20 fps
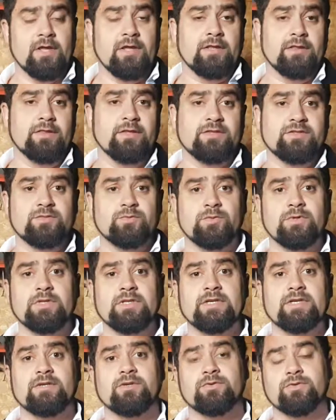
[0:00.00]
This will
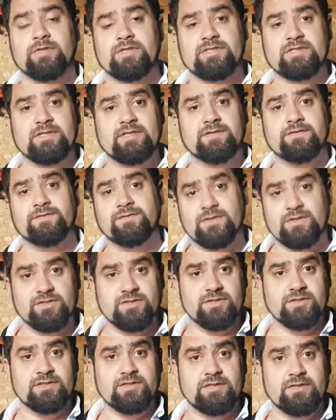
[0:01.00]
increase the
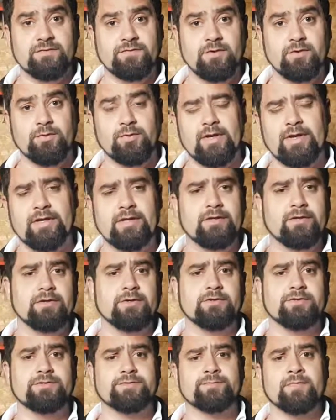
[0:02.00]
efficiency of your
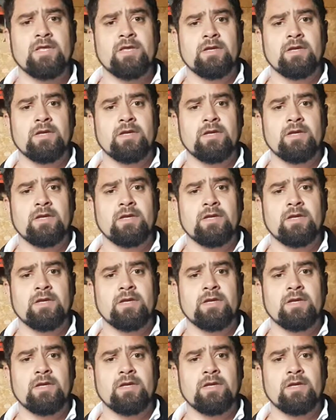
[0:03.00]
radiators.